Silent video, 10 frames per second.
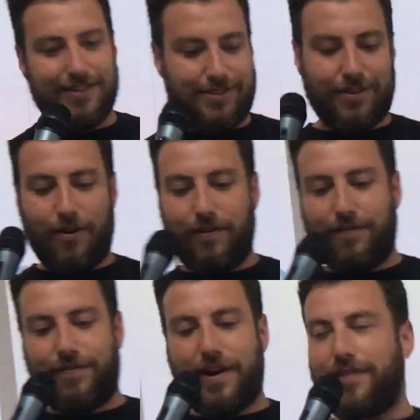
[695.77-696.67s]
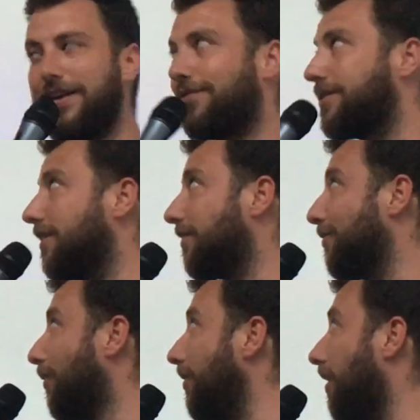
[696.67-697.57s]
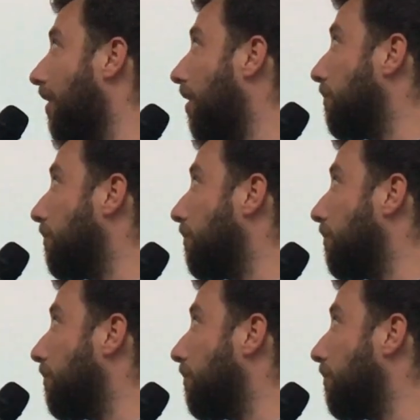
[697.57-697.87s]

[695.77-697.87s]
So very interesting tool.